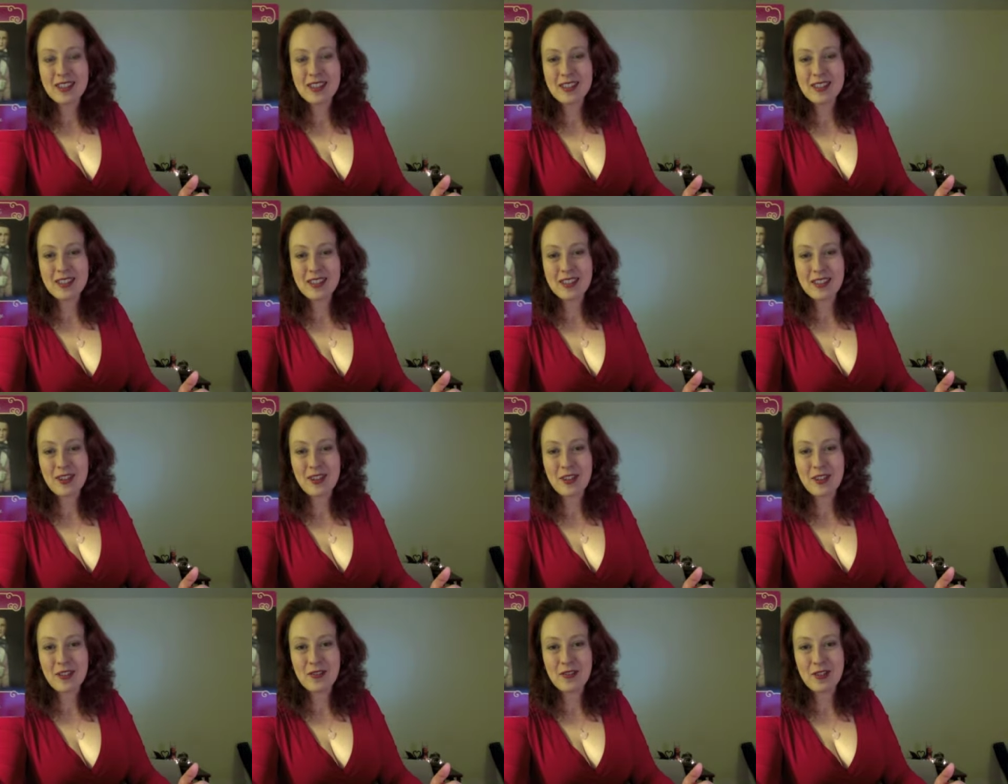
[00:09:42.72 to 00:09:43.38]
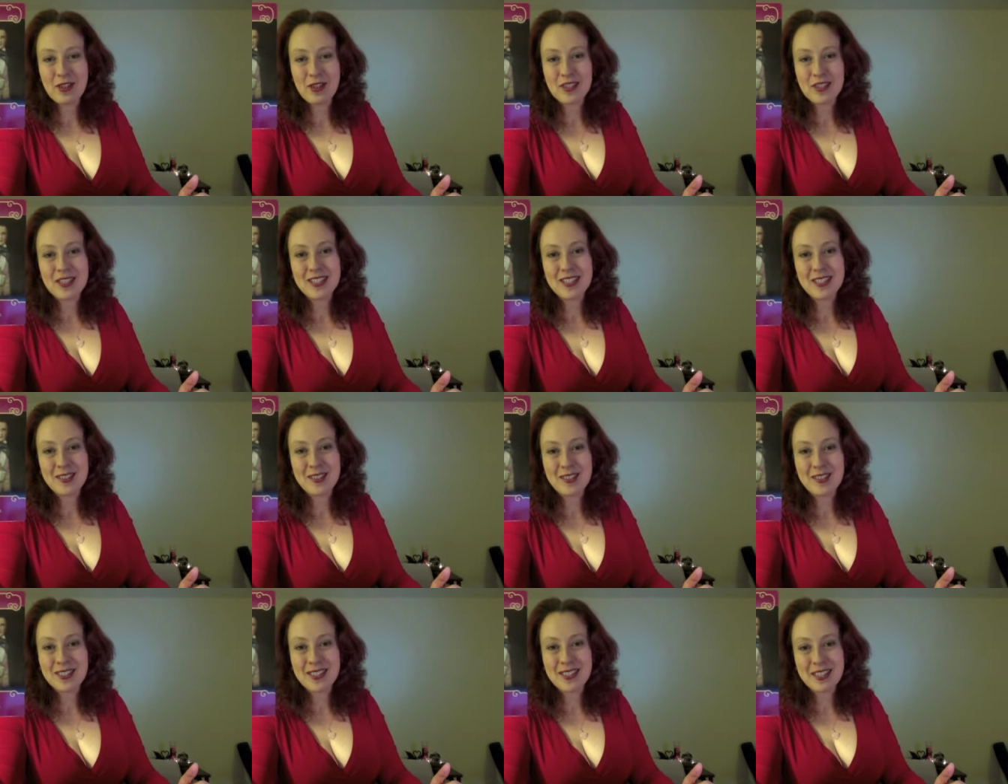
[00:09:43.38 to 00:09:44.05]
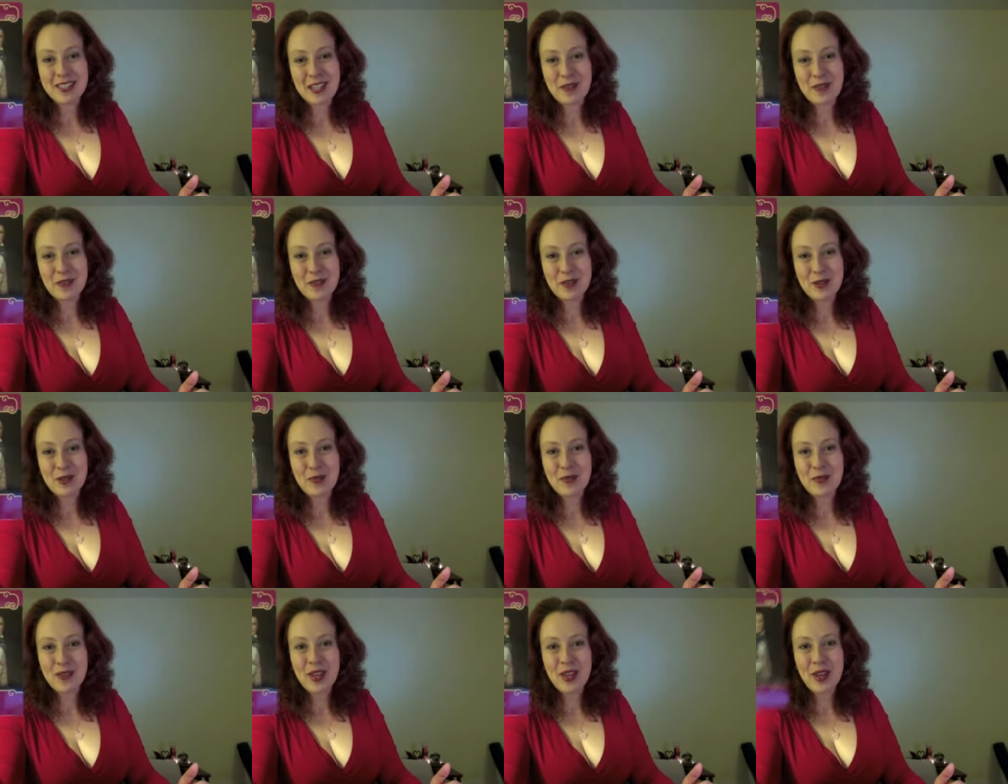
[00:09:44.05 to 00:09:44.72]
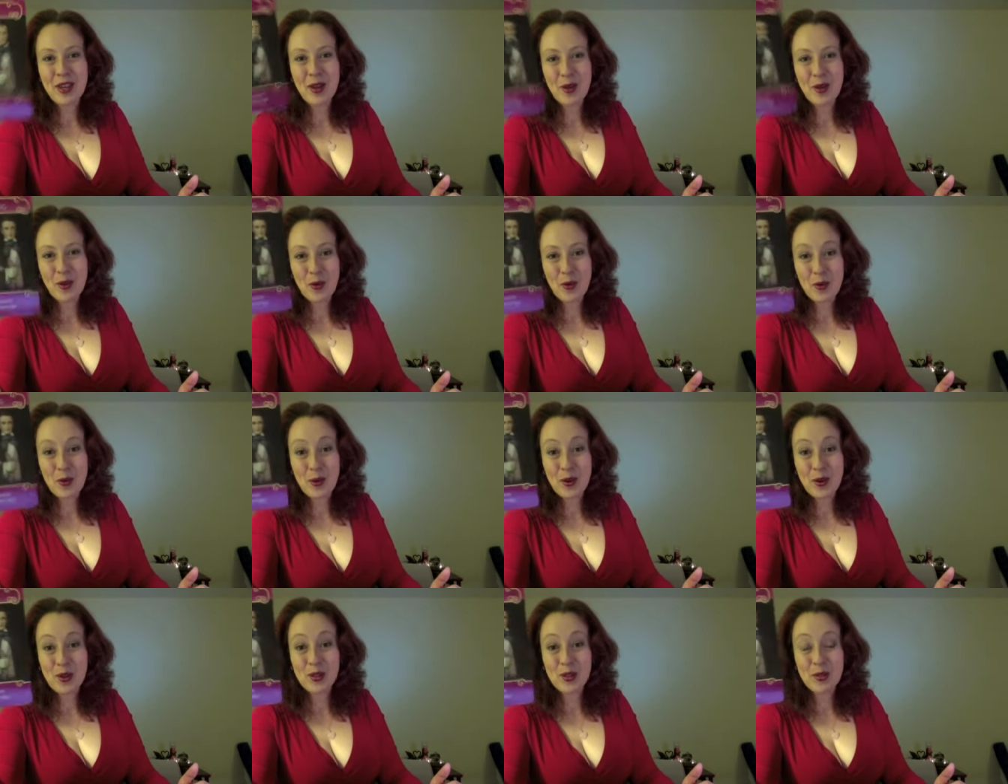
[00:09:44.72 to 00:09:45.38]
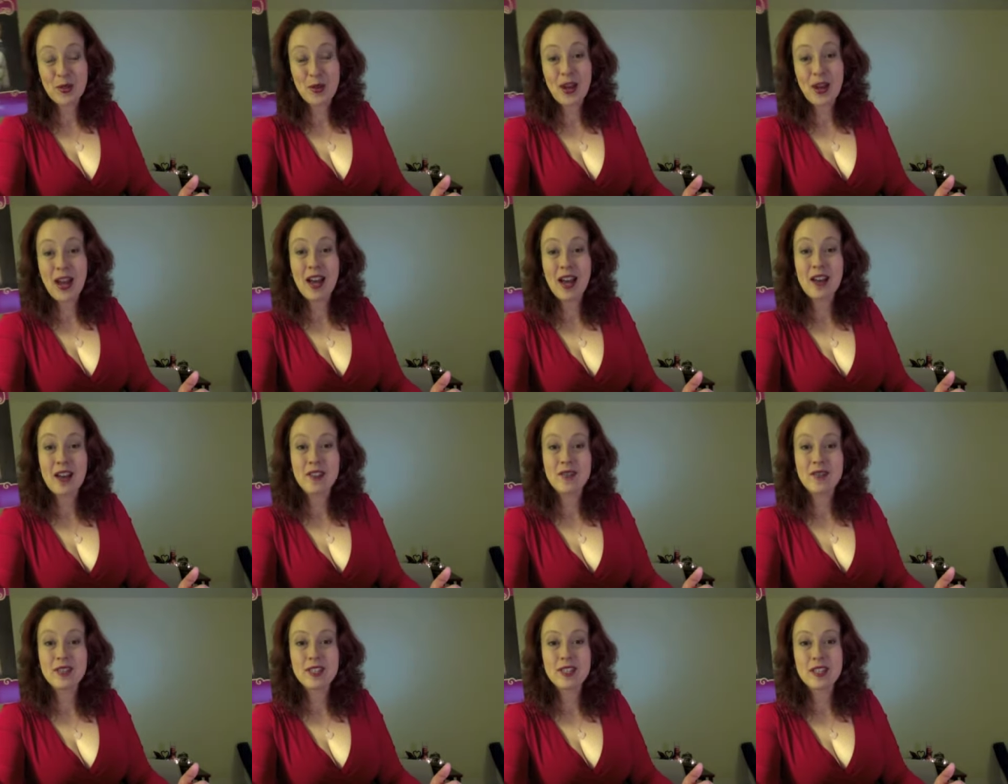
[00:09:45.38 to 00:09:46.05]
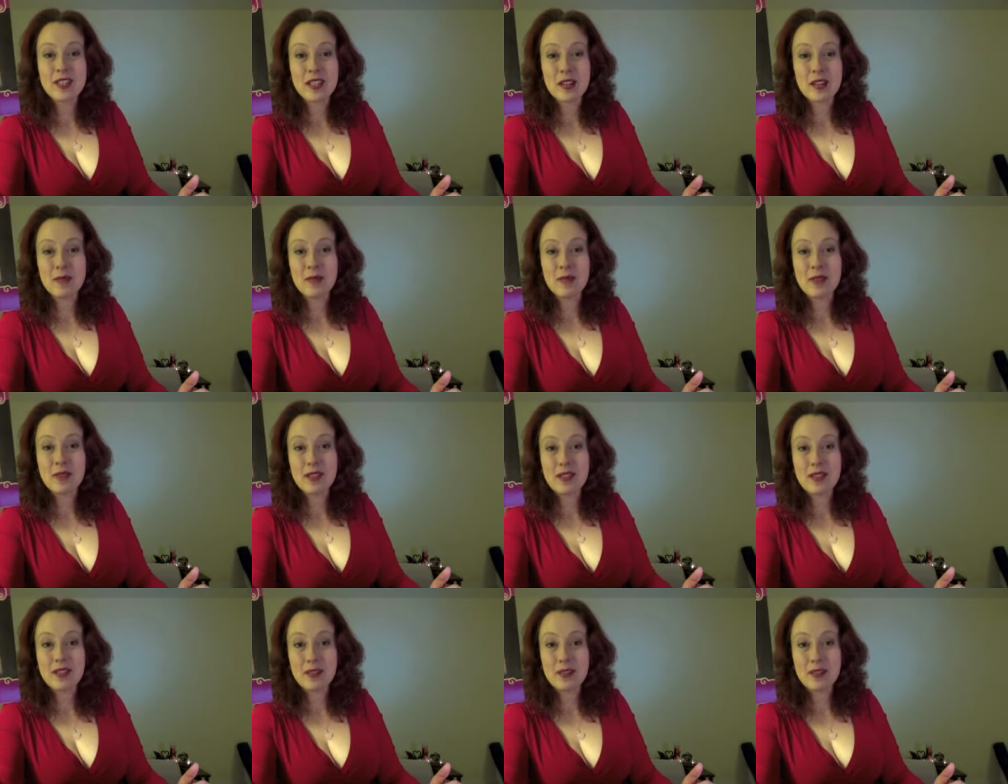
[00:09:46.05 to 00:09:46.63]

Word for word: on a very serious level or you have some